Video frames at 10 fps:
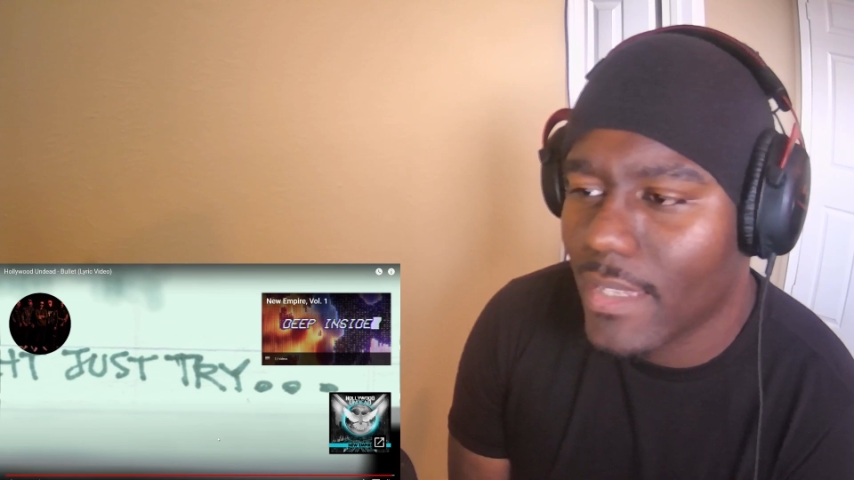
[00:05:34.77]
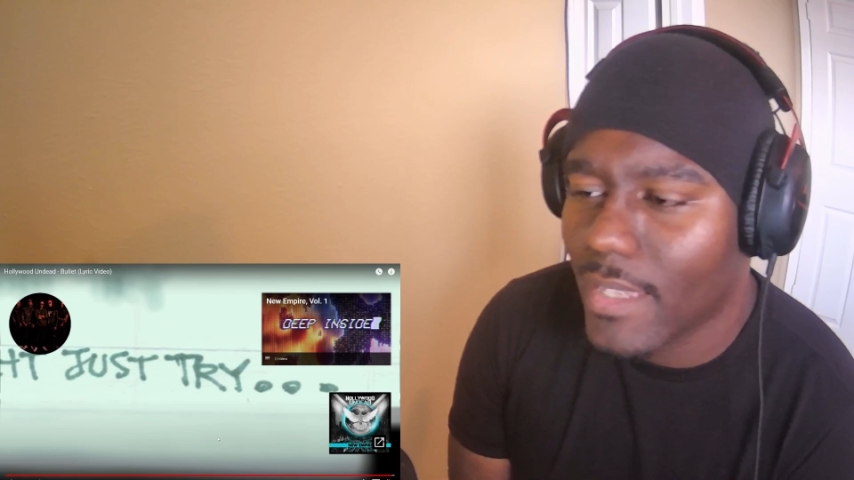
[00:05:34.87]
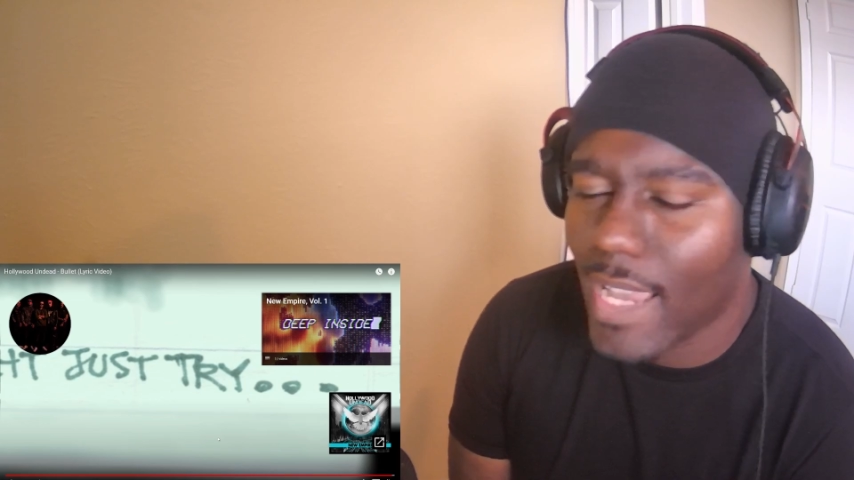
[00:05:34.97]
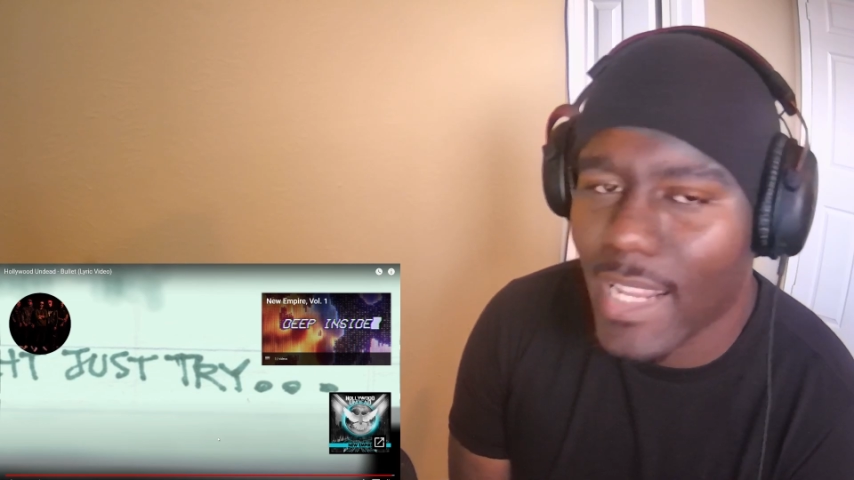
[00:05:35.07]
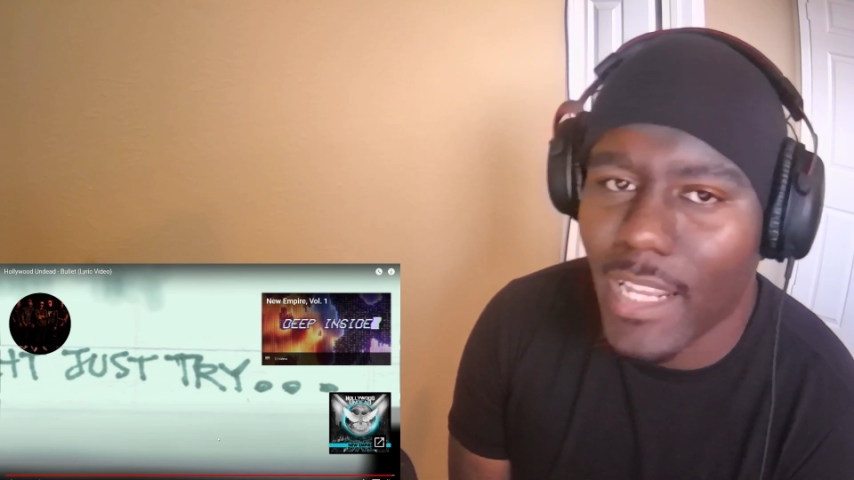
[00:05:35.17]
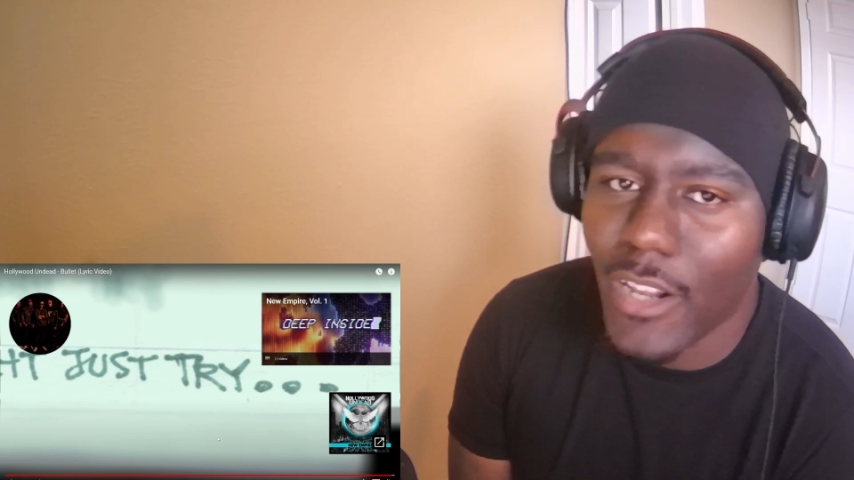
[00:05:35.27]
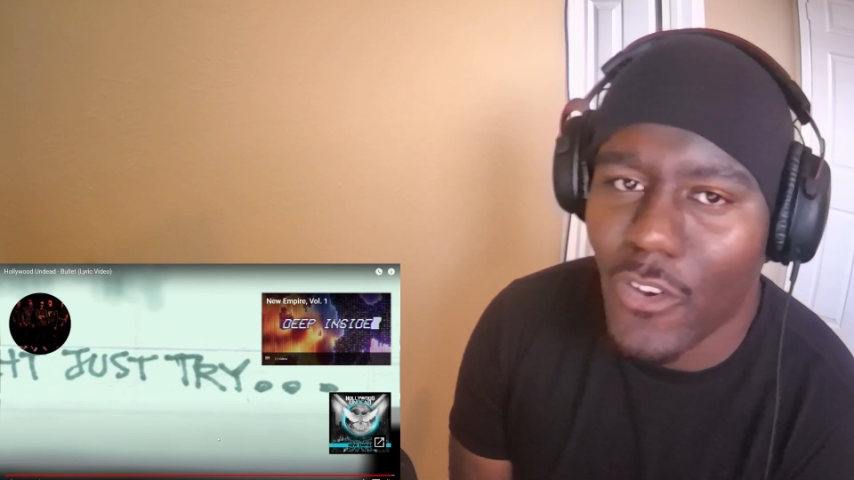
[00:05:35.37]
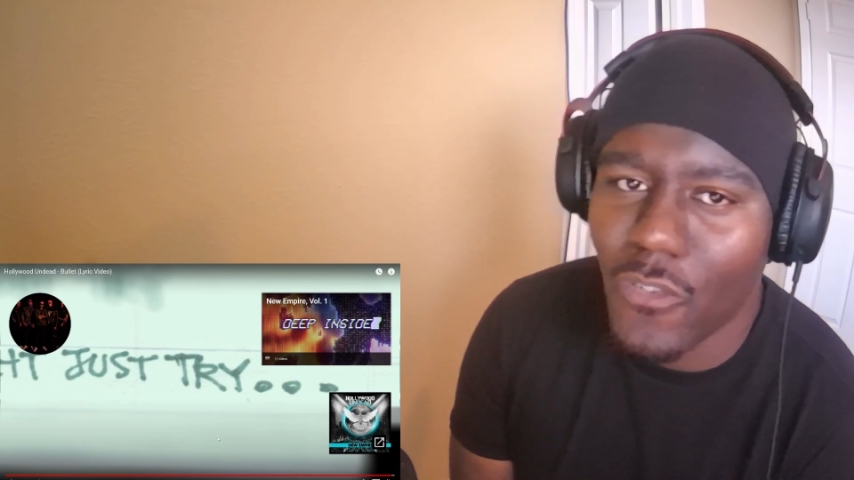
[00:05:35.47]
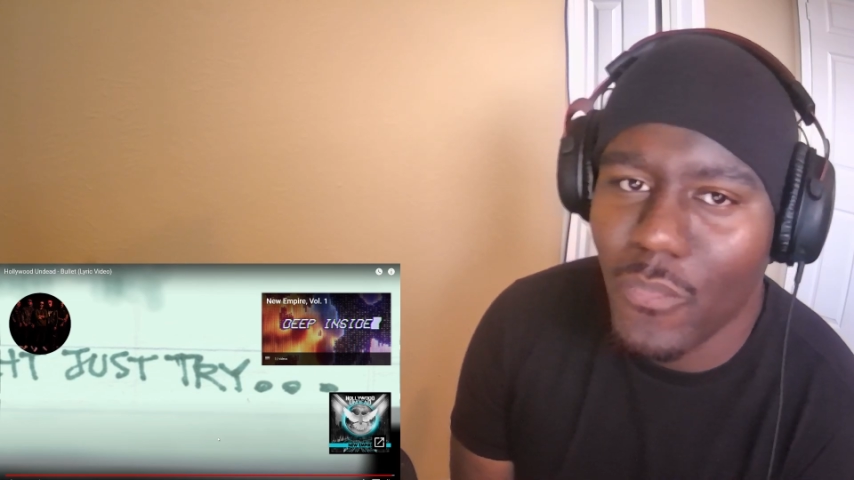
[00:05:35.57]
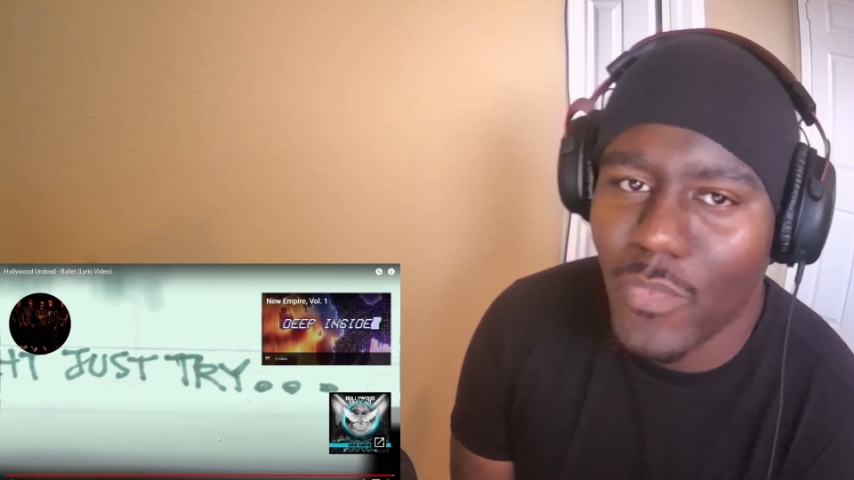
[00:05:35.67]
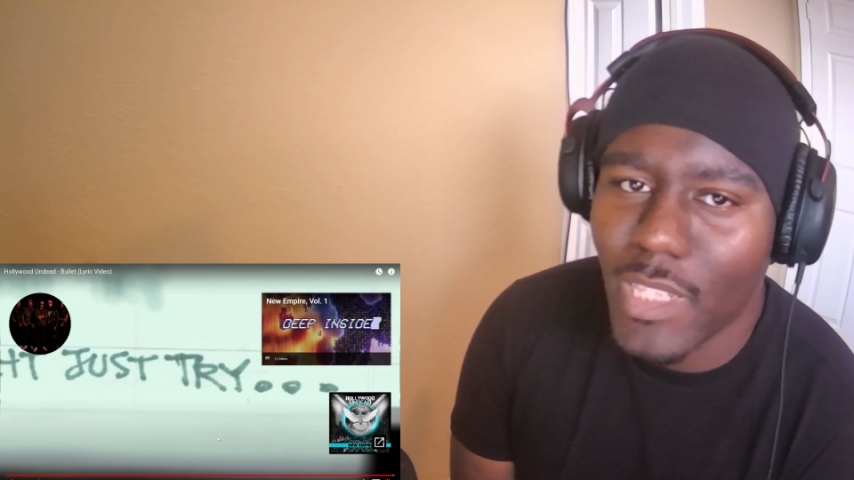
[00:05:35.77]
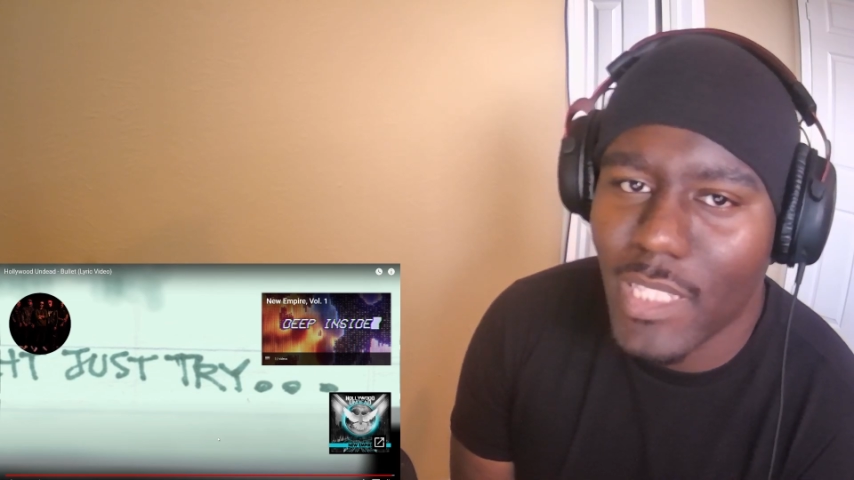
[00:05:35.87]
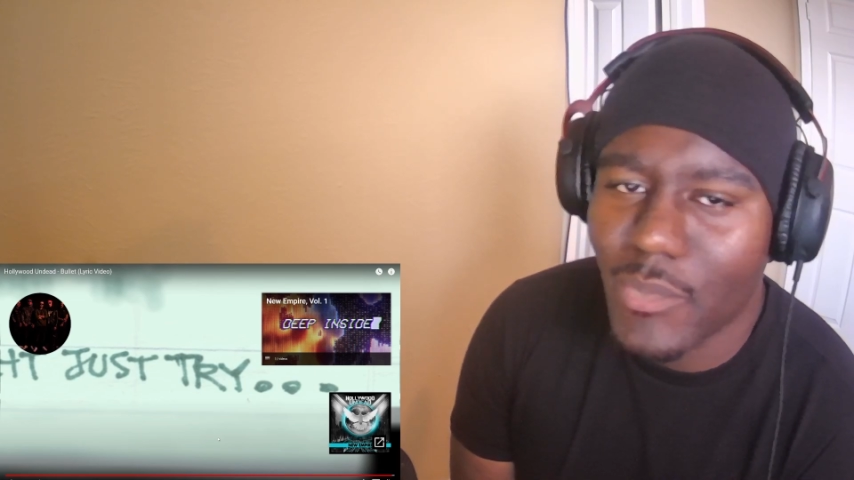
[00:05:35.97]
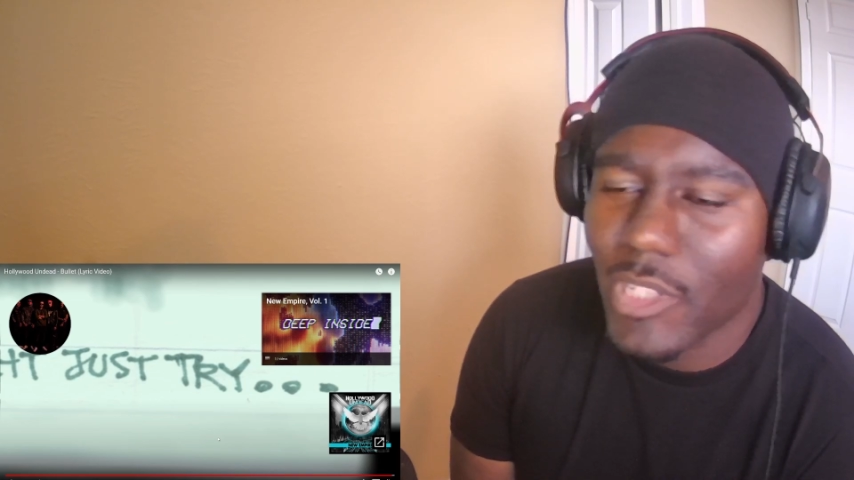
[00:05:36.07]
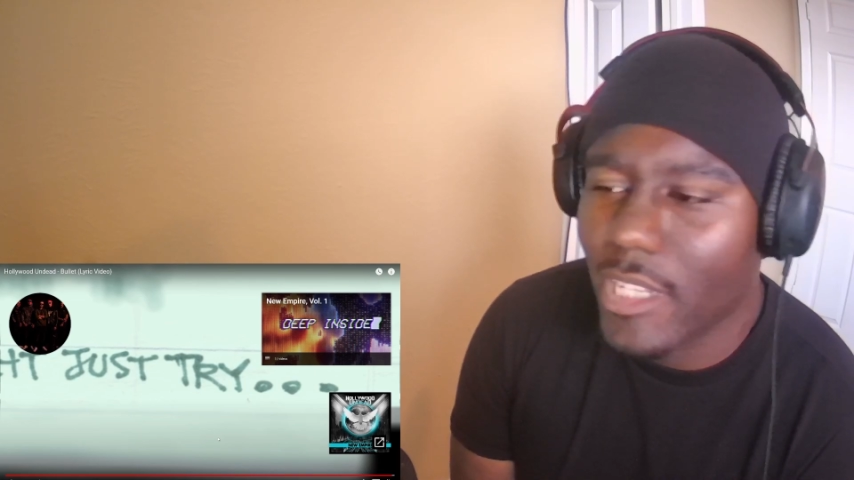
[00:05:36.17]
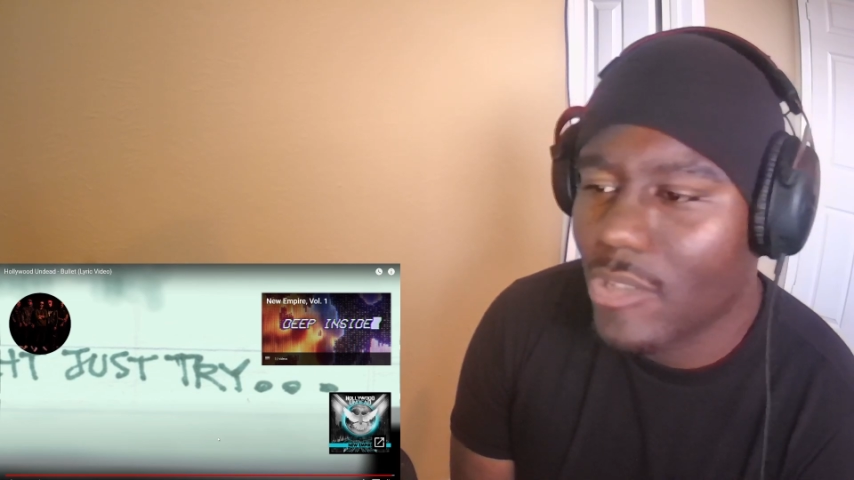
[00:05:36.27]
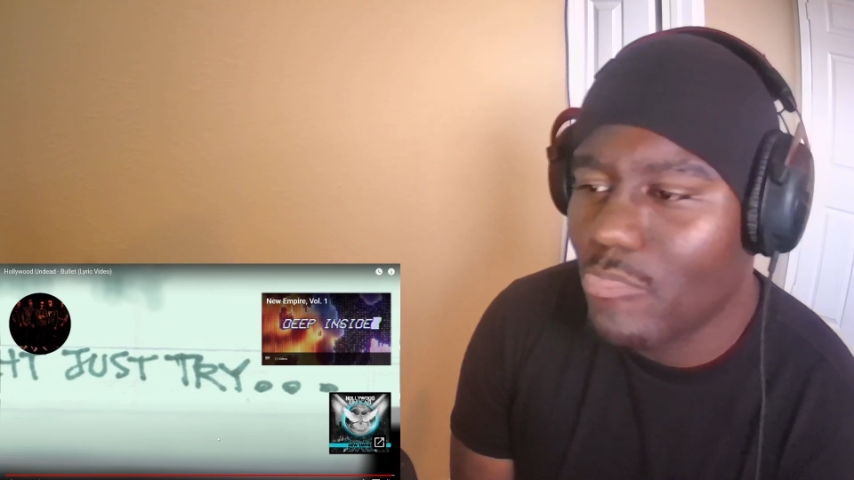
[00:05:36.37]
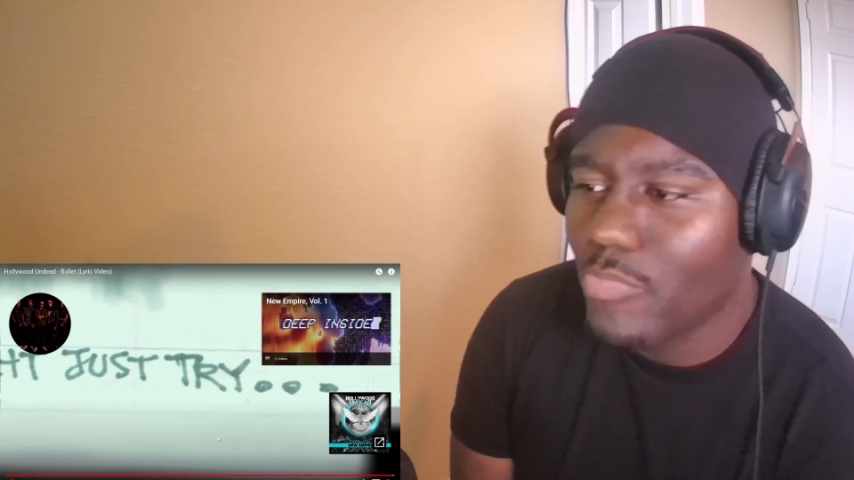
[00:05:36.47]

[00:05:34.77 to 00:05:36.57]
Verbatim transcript: of hit home the subject.